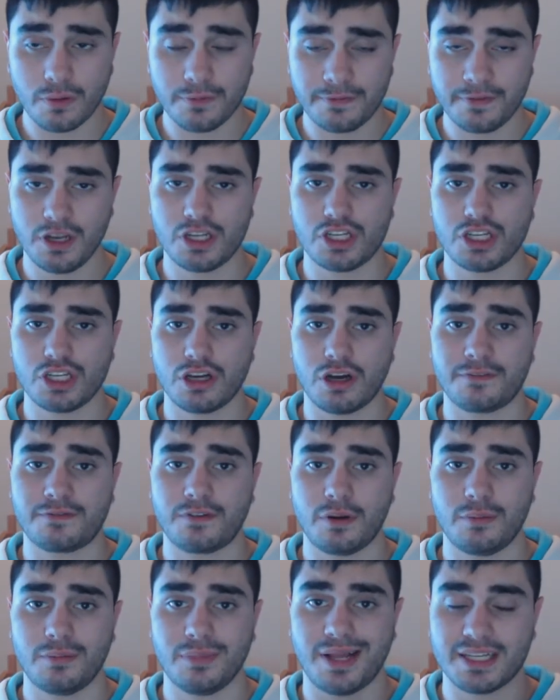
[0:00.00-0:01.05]
Finishing off
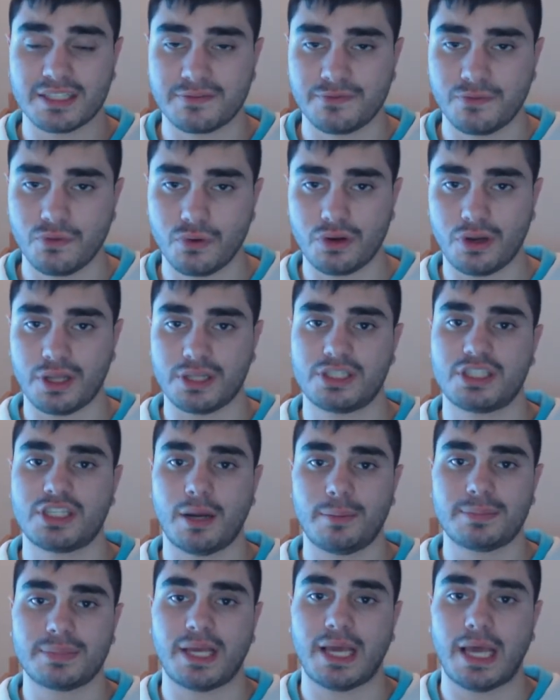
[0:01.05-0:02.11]
from last fortnight's
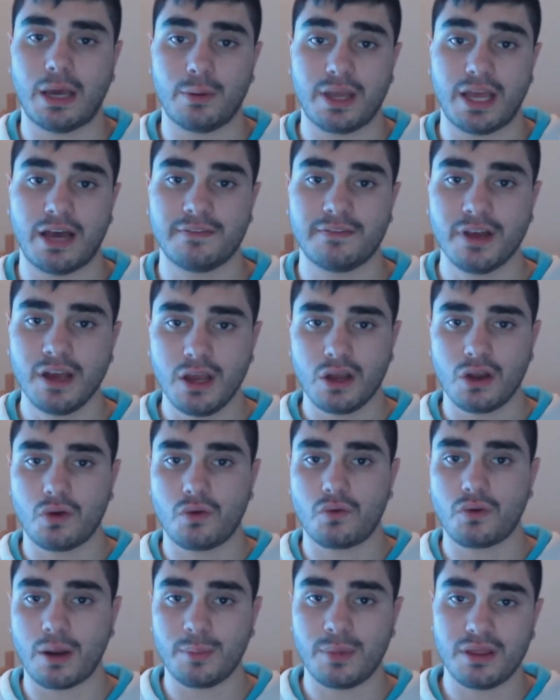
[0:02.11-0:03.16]
chapter, how we have
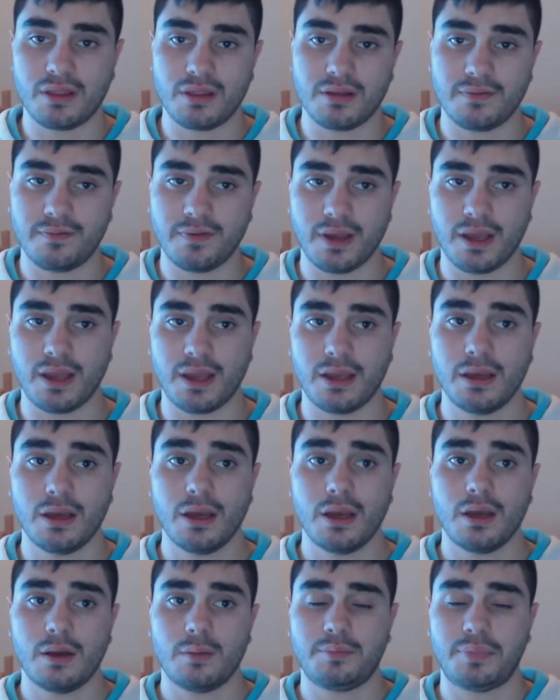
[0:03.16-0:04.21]
Gremmy the V
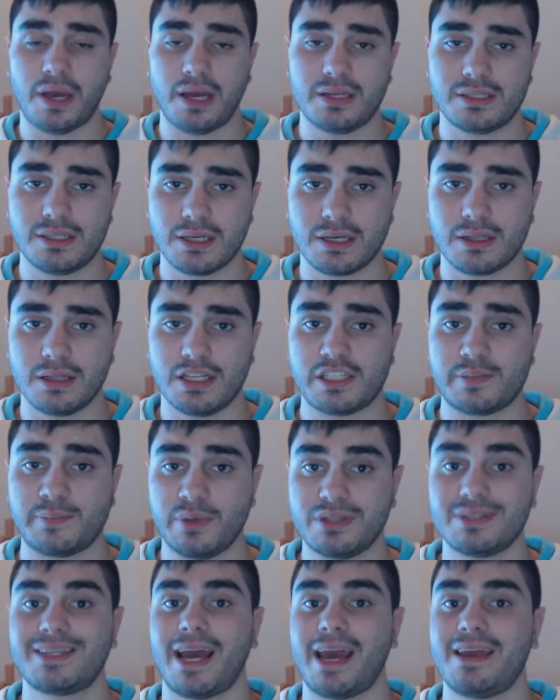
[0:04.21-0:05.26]
basically
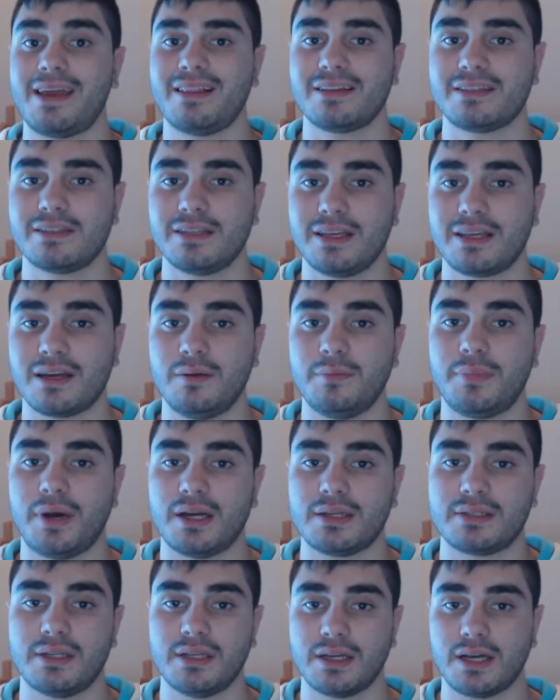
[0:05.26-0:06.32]
spontaneously
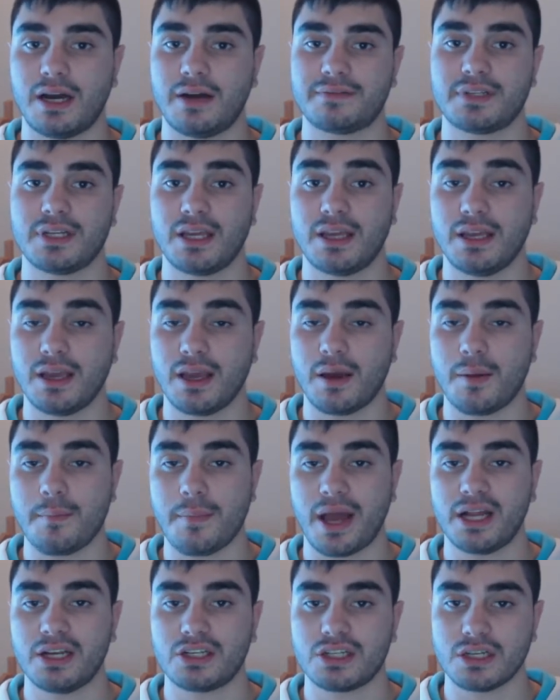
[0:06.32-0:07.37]
combusting after he
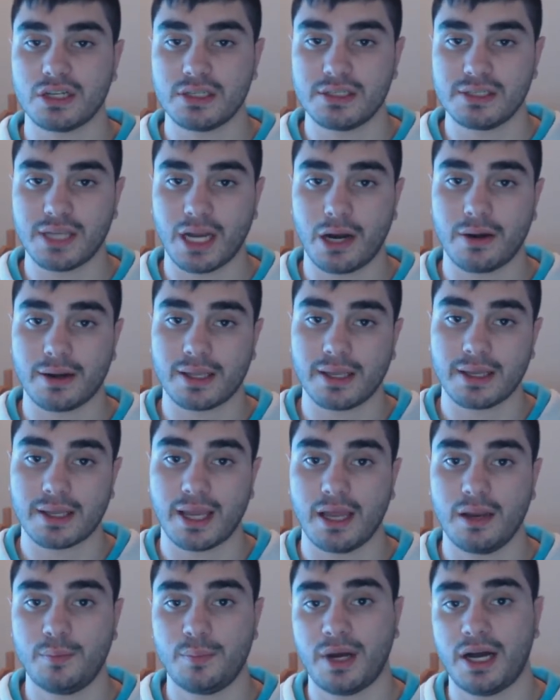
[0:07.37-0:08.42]
imagined Zaraki
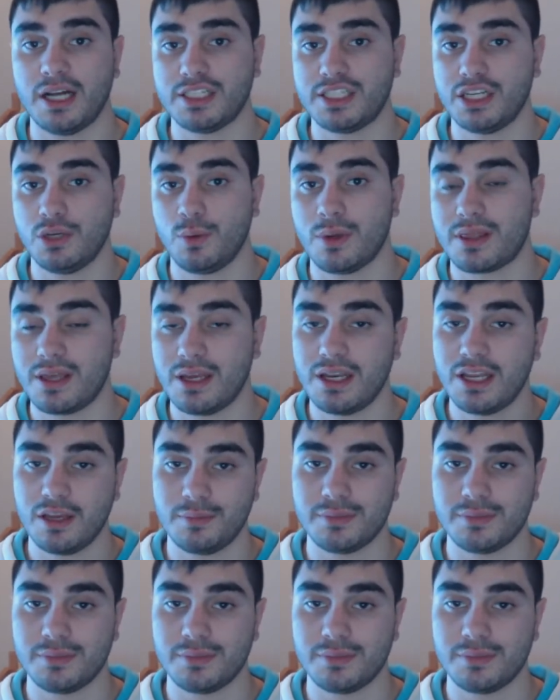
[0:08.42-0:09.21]
Kenpachi within